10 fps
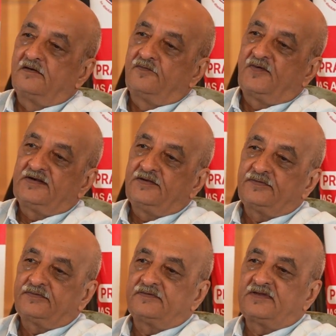One
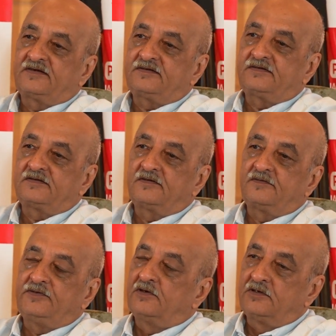is that
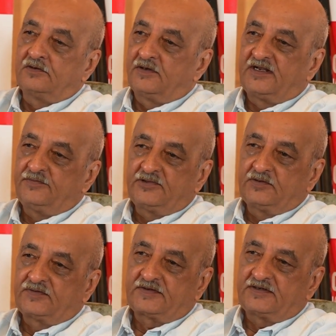we all know, anybody
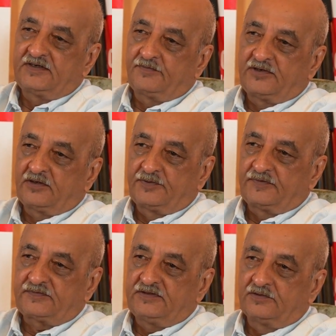who has studied a bit of
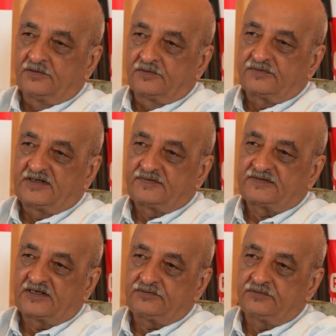history knows that
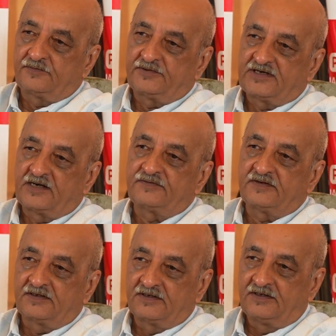statue of a
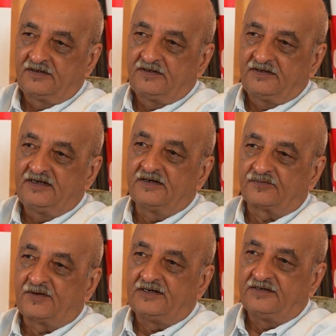dancing girl,
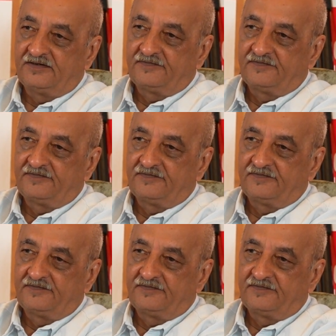Indus Valley.